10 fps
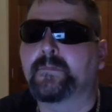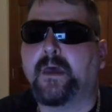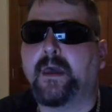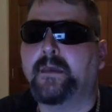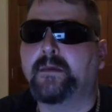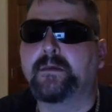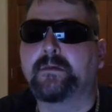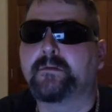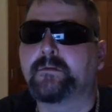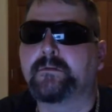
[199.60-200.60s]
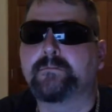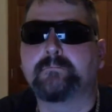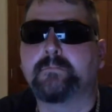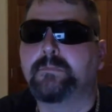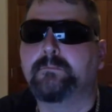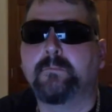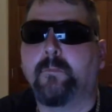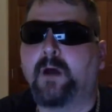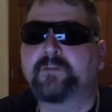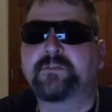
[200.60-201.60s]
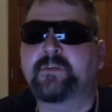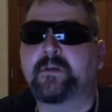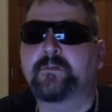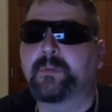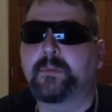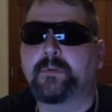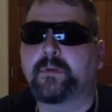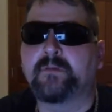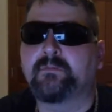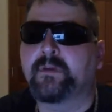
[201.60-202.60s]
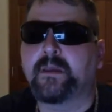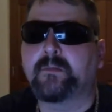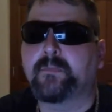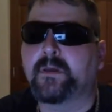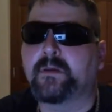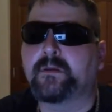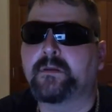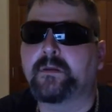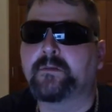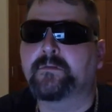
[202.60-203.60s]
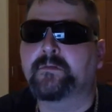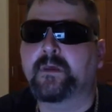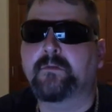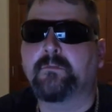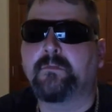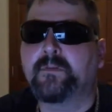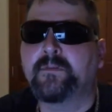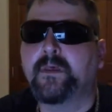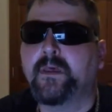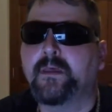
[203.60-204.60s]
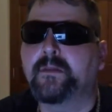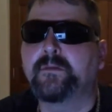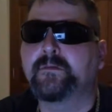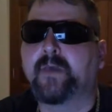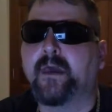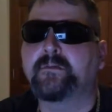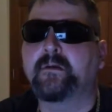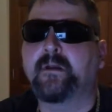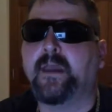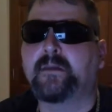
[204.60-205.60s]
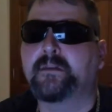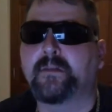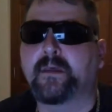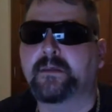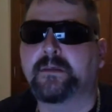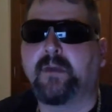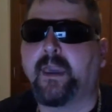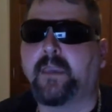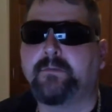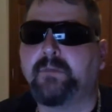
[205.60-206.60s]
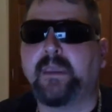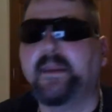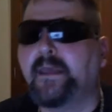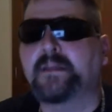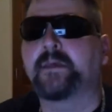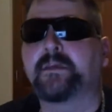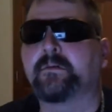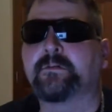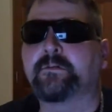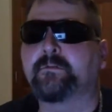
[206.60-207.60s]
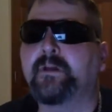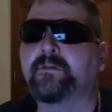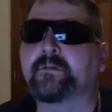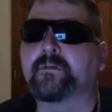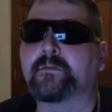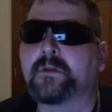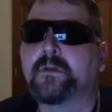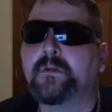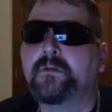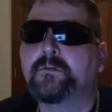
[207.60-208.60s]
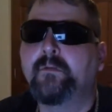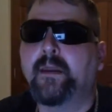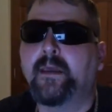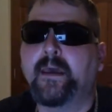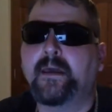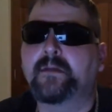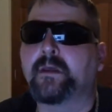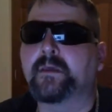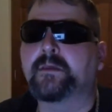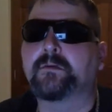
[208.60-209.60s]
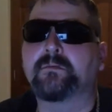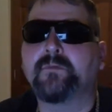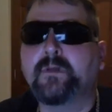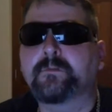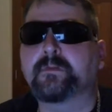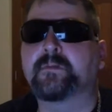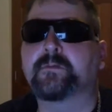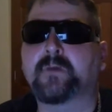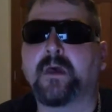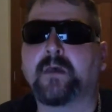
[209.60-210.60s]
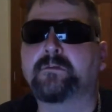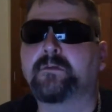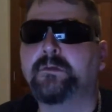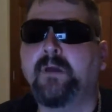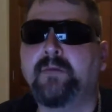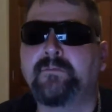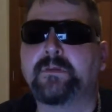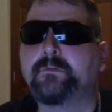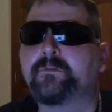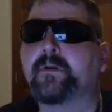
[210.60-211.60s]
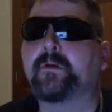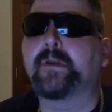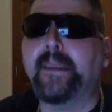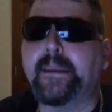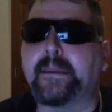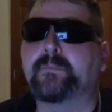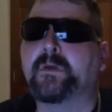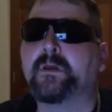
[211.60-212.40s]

I watch salespeople every day, man, and it's like, what the heck? These guys are acting like you can't act like you're a stranger. You got to act like you're friends with this guy. So you have to use their name.